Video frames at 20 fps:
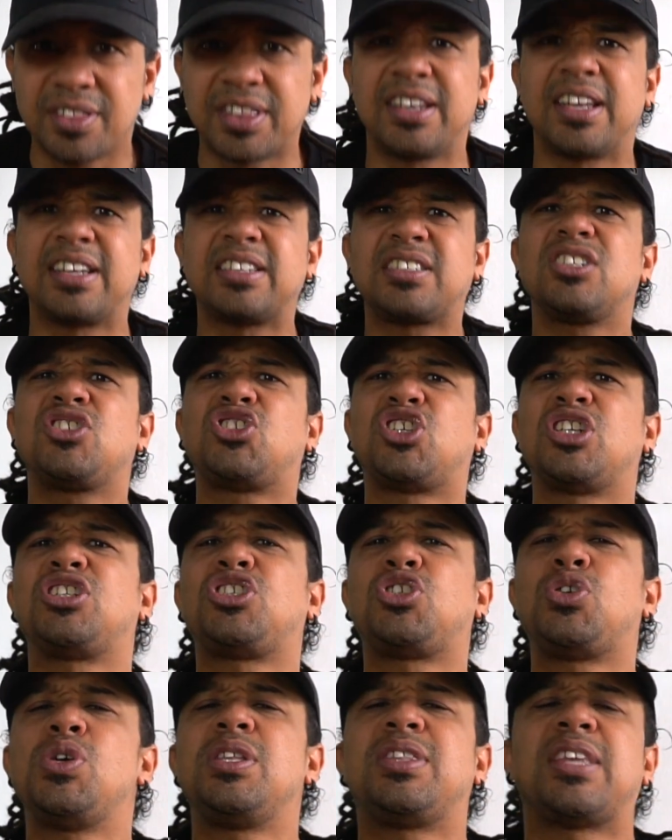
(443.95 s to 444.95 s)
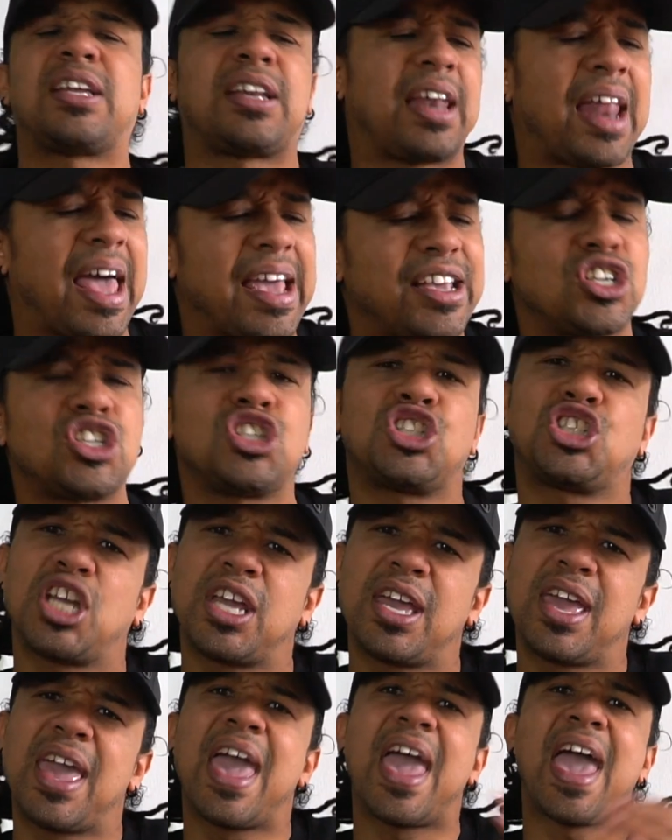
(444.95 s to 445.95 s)
then I suggest you hit that like,
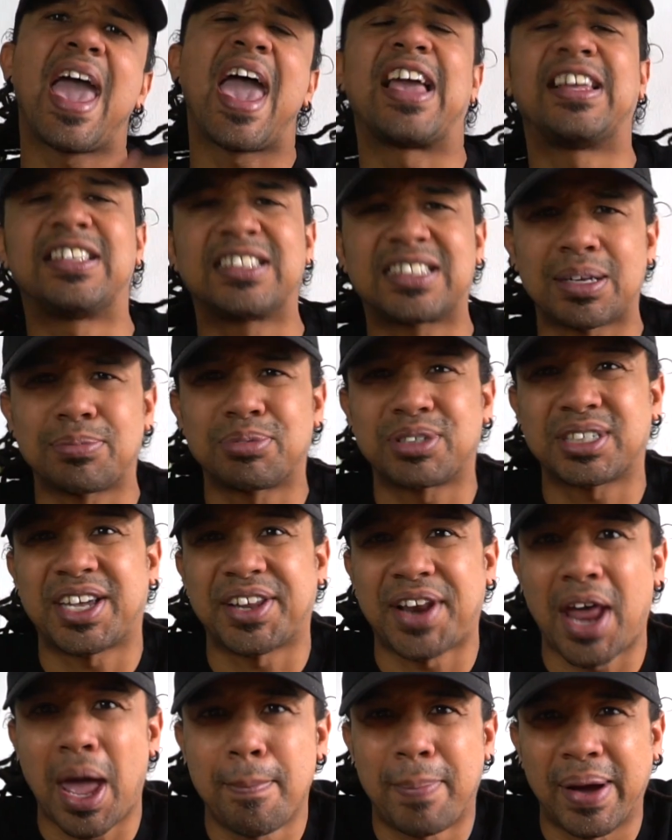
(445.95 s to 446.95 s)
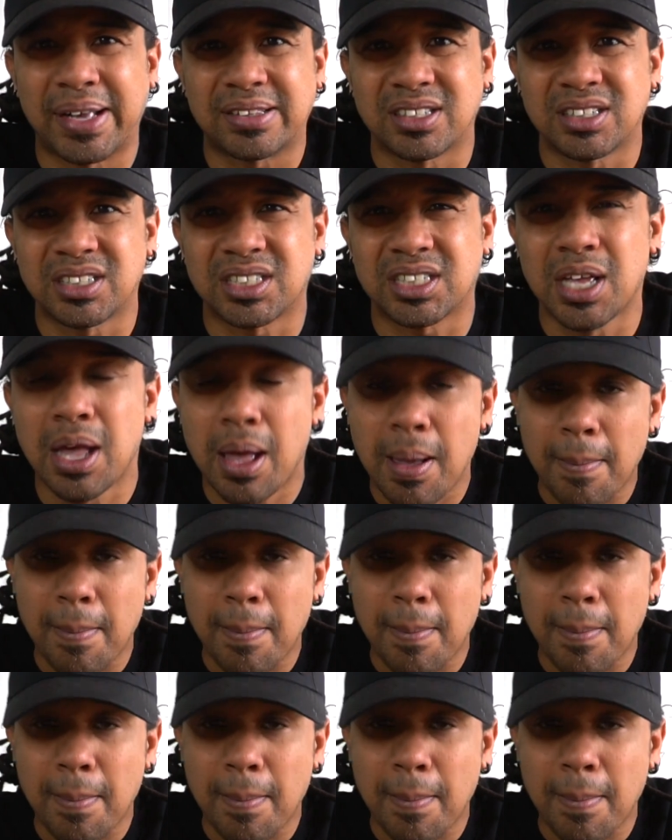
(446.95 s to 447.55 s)
share, and subscribe buttons.